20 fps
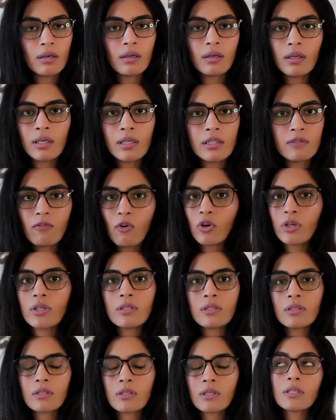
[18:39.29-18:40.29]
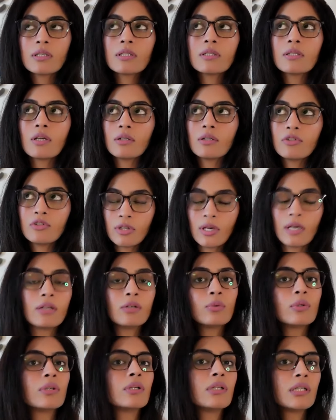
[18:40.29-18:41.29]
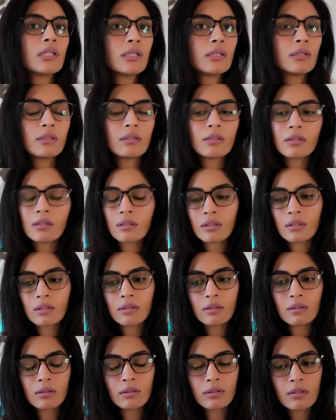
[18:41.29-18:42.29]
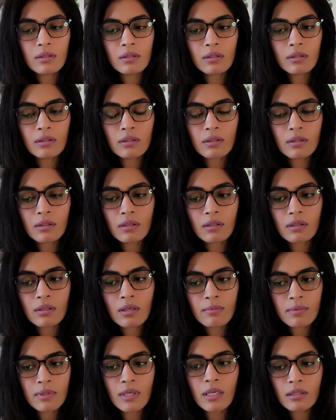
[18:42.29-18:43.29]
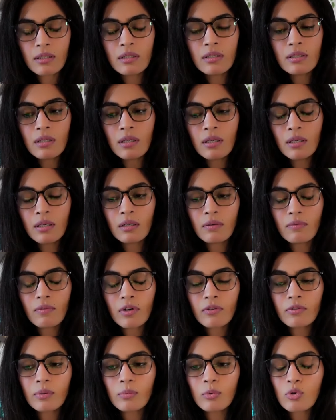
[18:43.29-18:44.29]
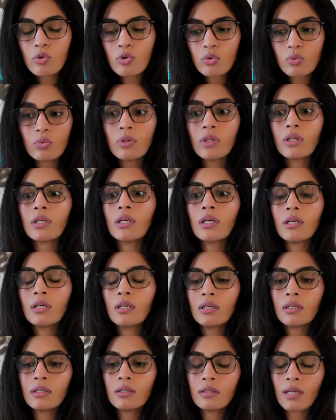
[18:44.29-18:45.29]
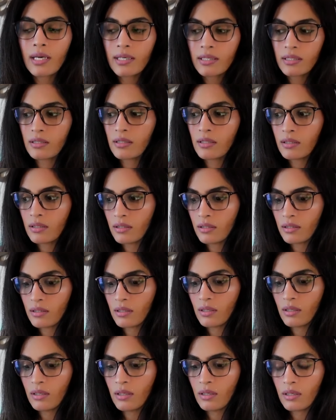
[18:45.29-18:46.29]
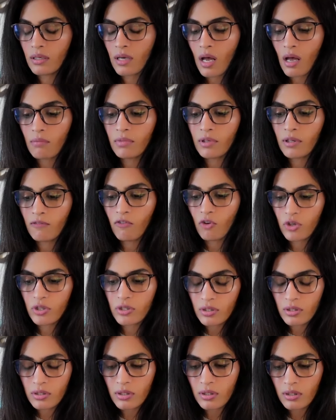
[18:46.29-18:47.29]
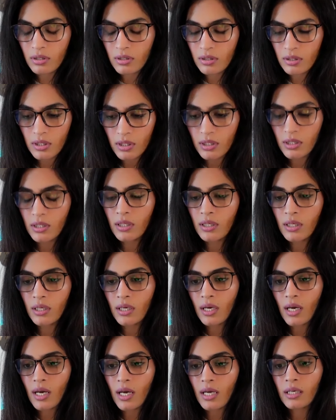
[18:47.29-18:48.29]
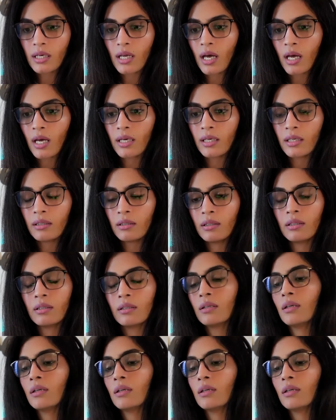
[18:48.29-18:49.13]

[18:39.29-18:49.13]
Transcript: his voice is genuinely, I'm saying this, one of the most soothing, nicest, calming voices in the scene. And I